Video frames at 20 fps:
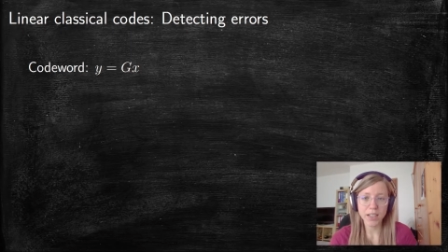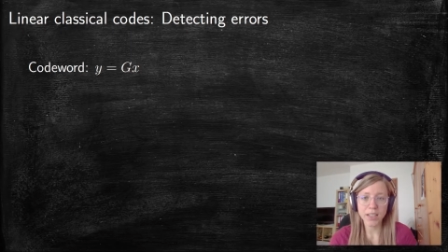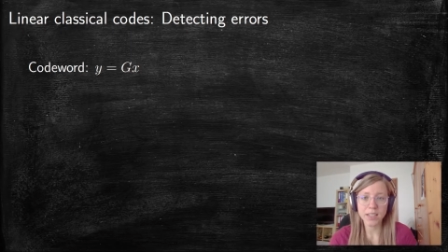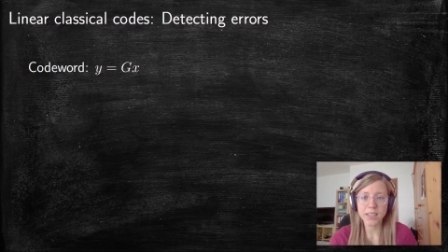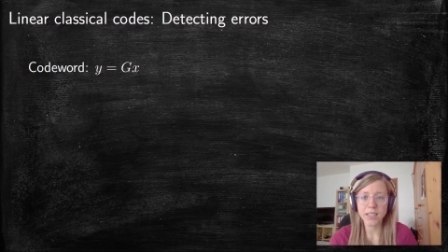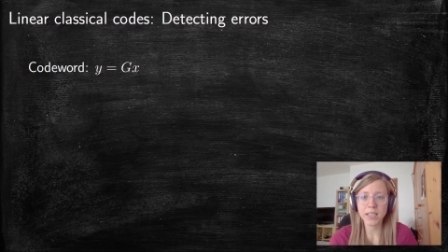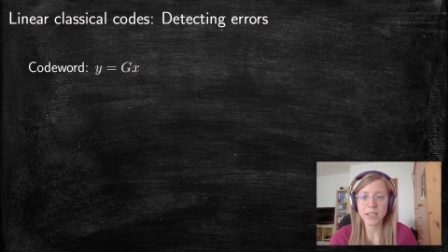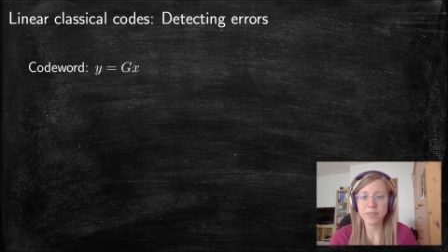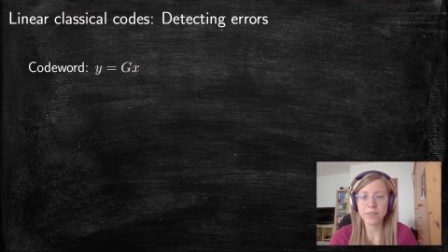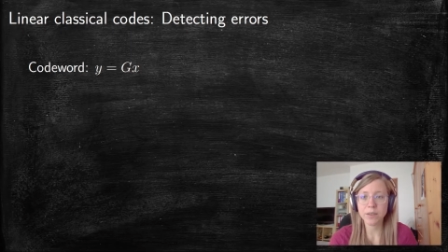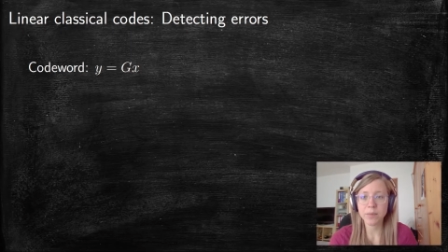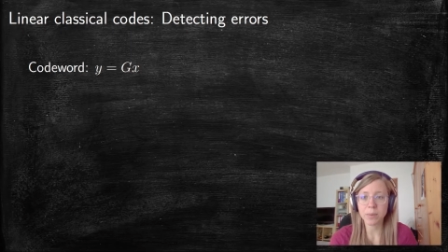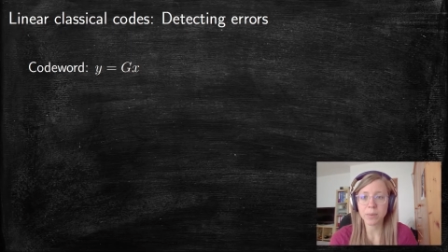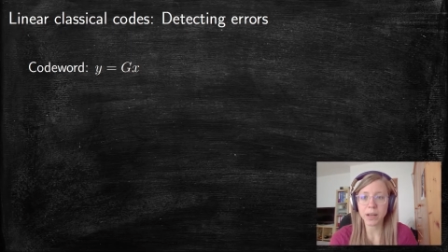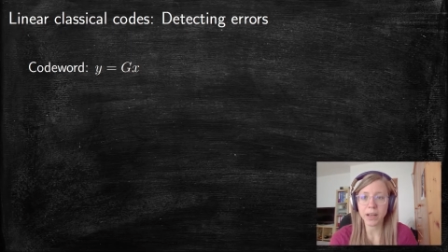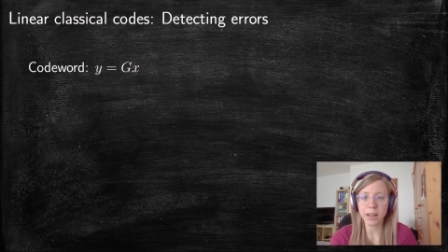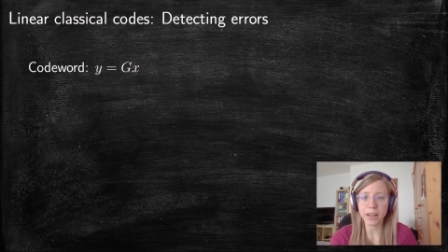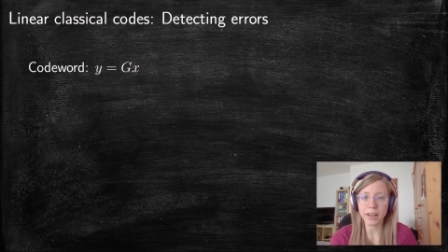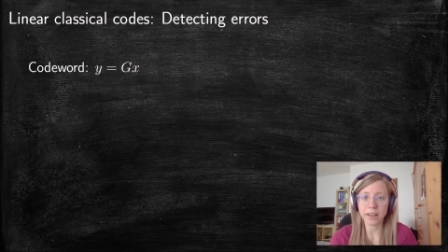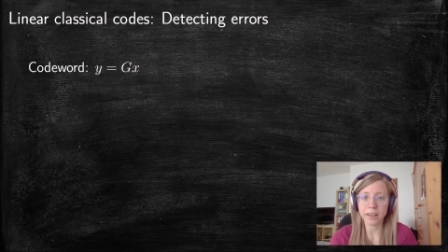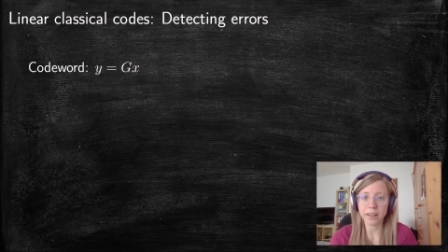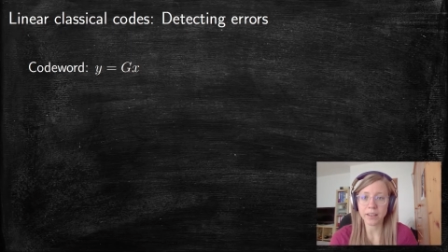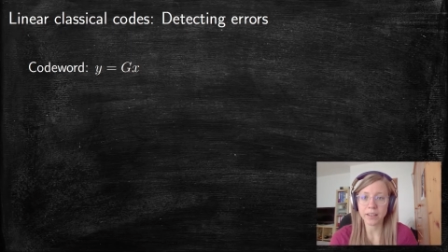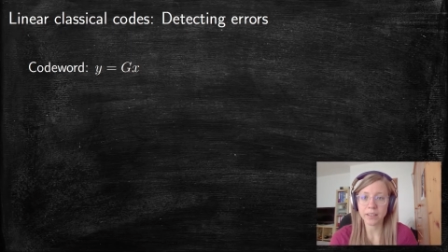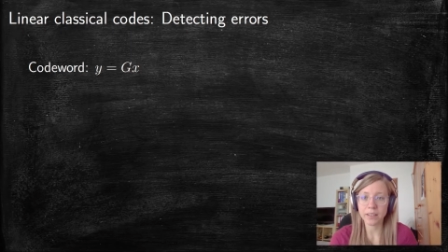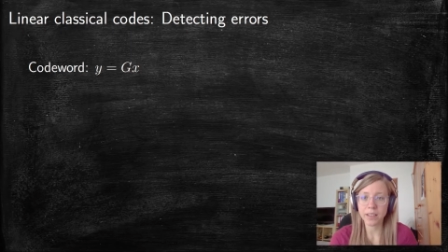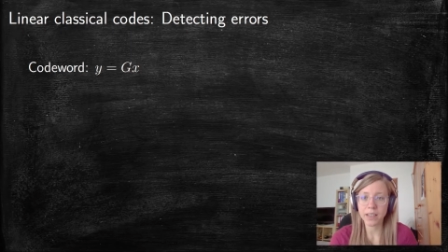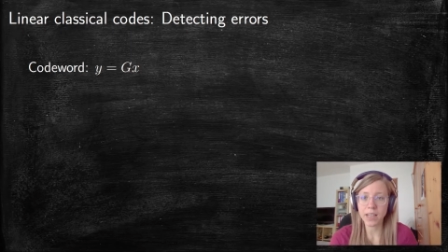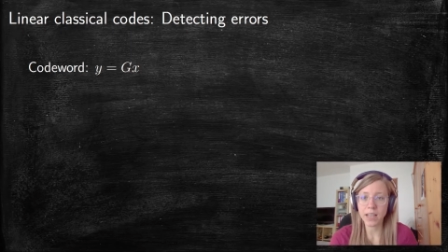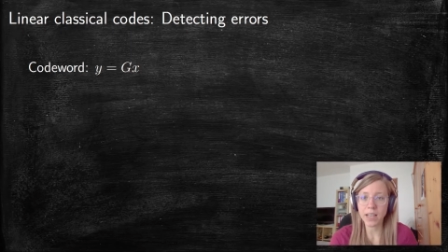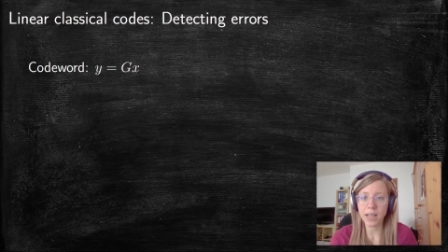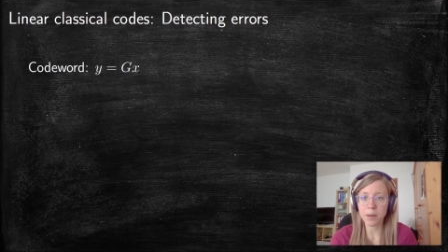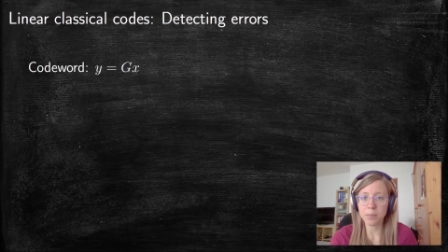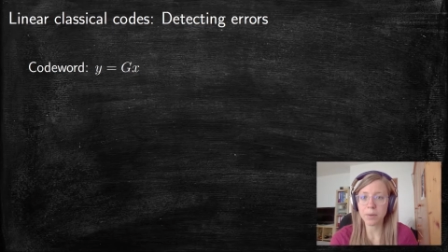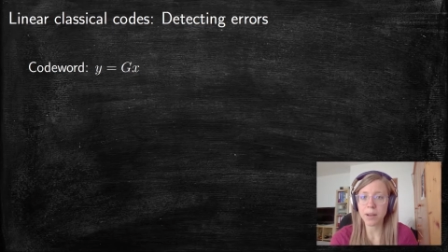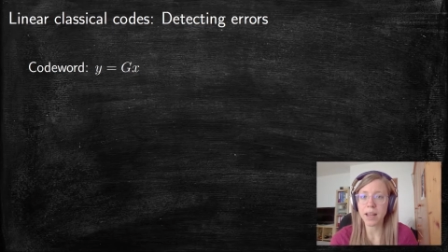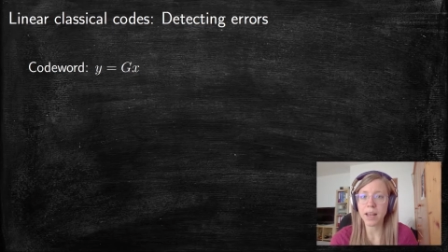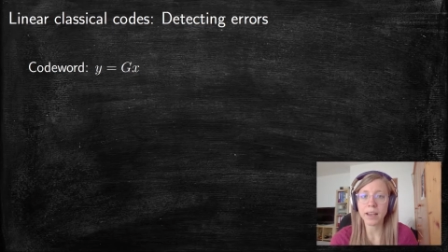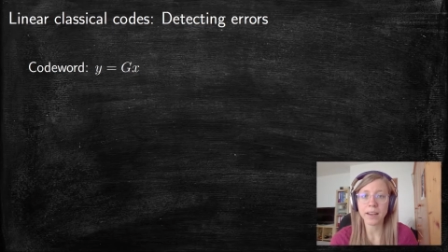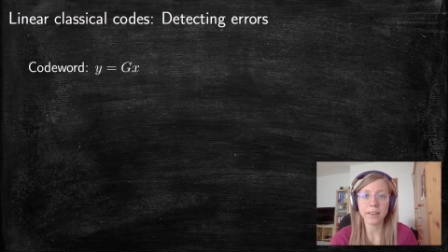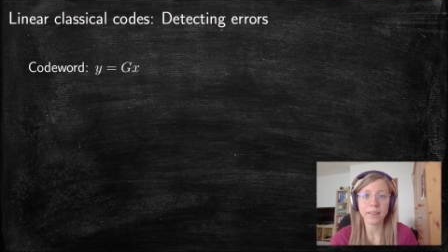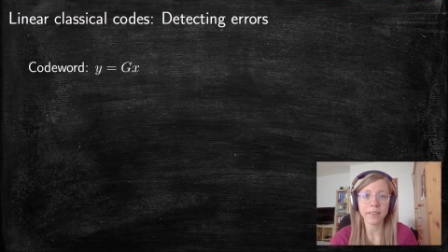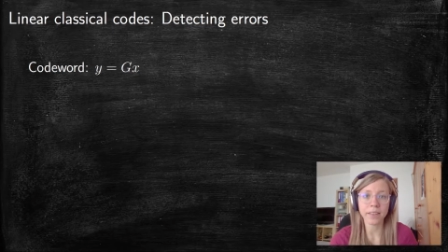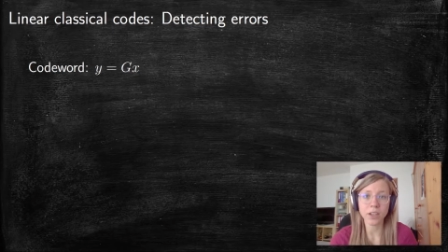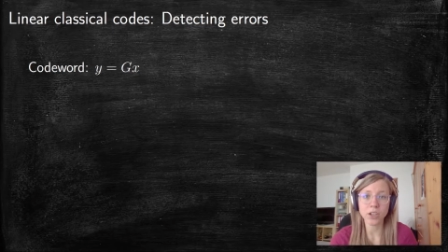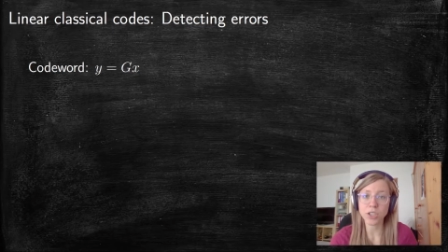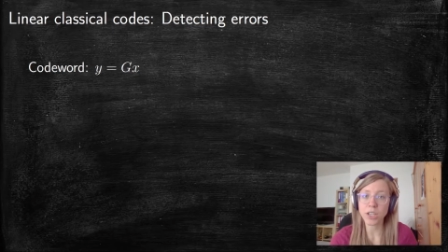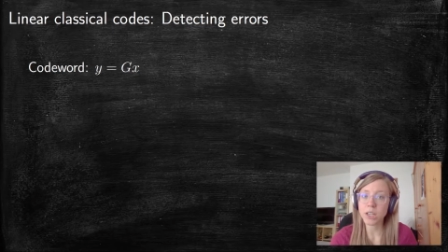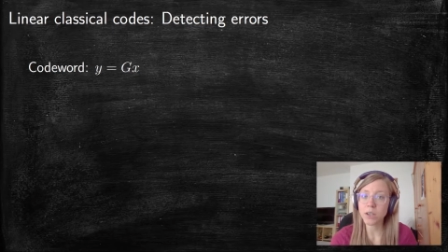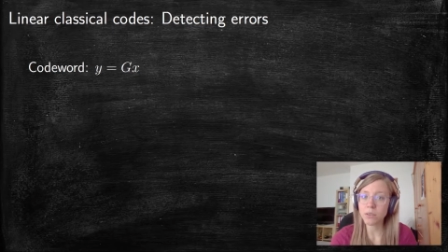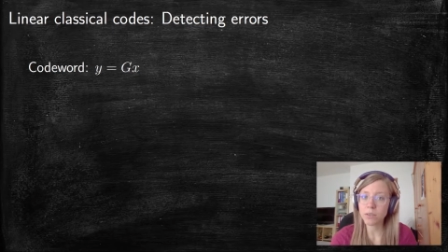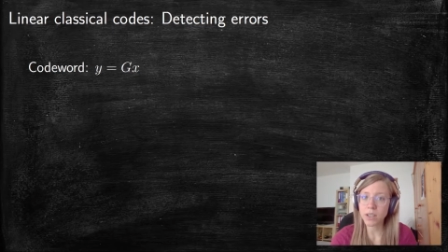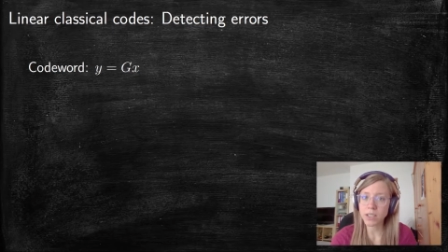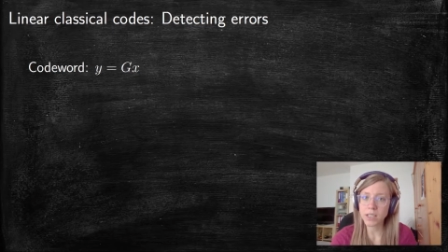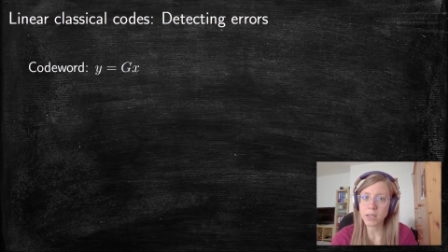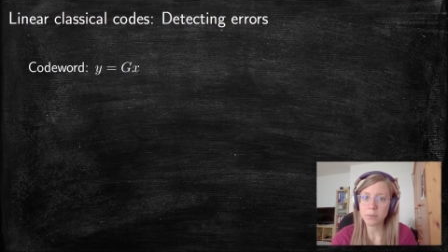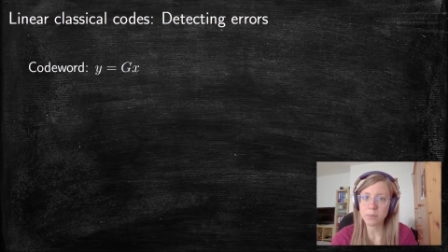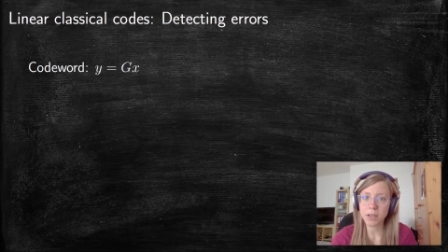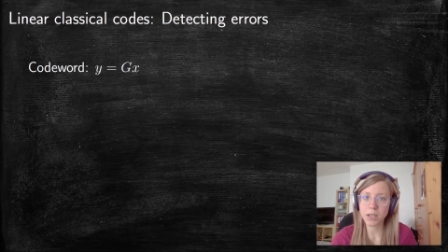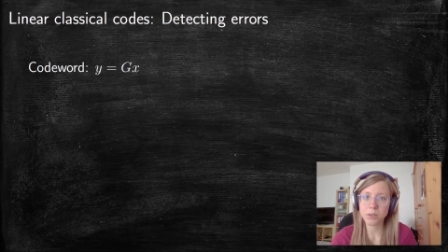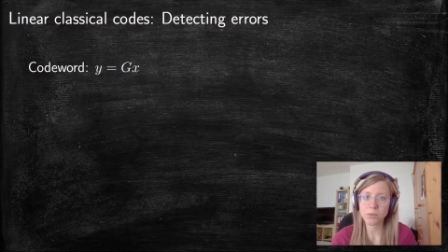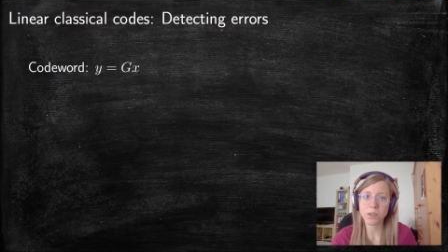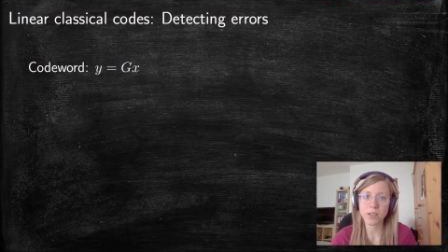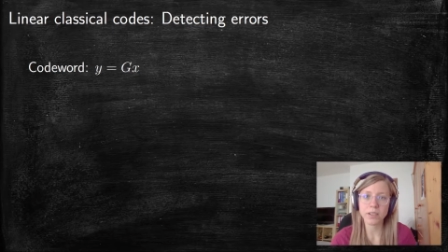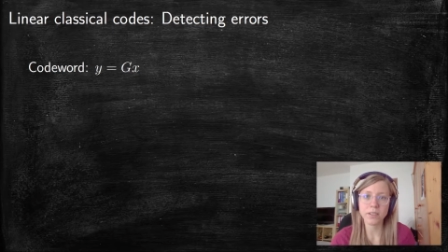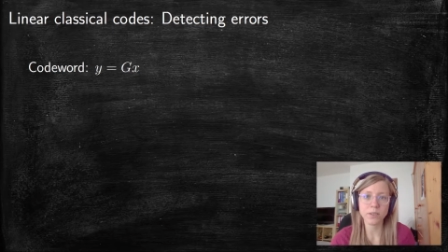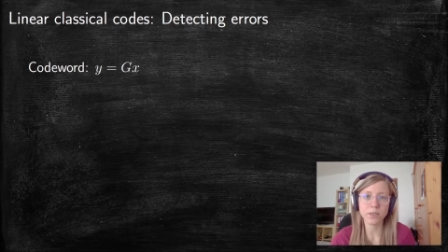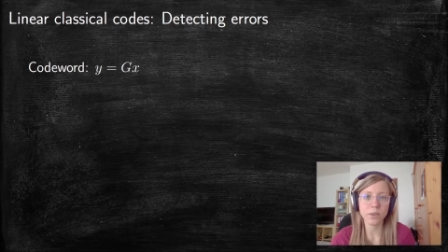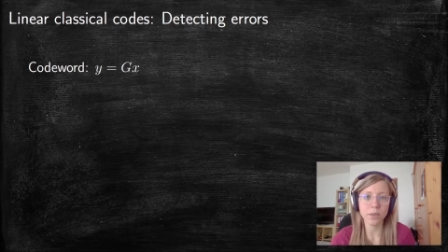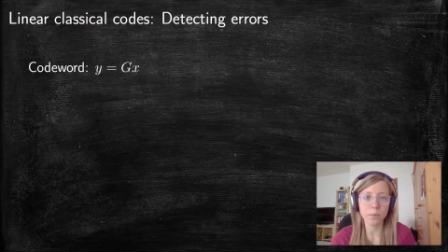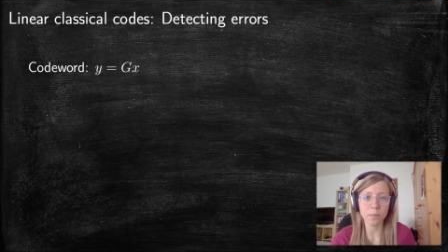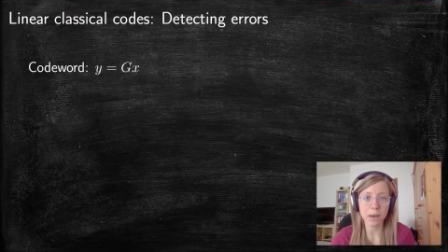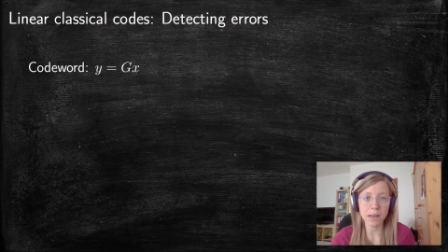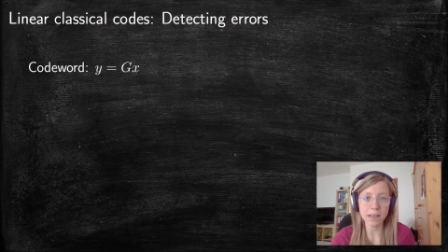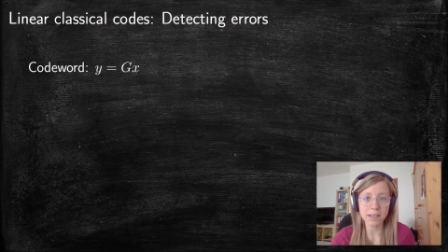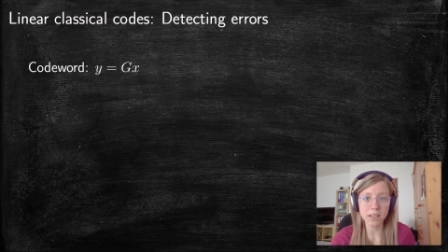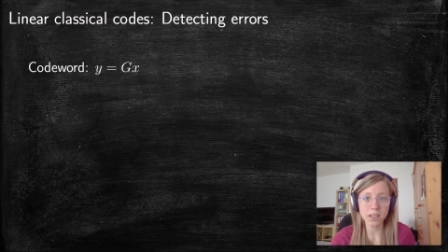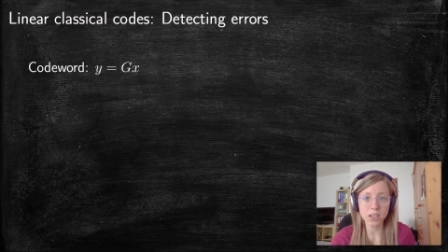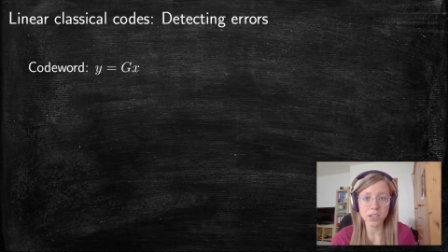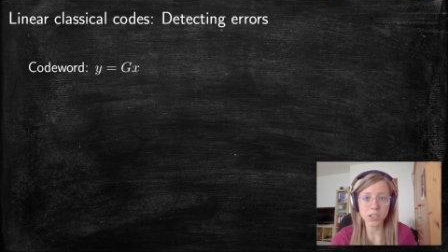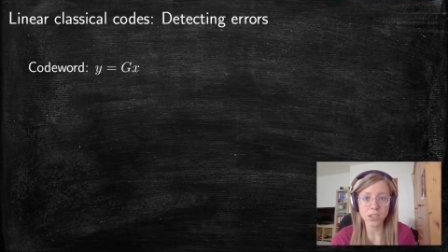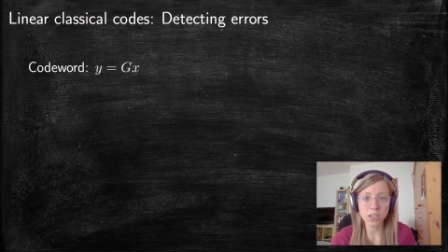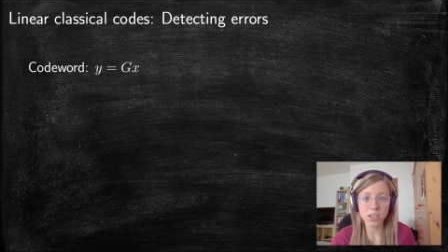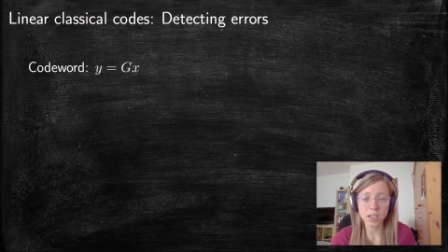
is given by applying the generator matrix to the message,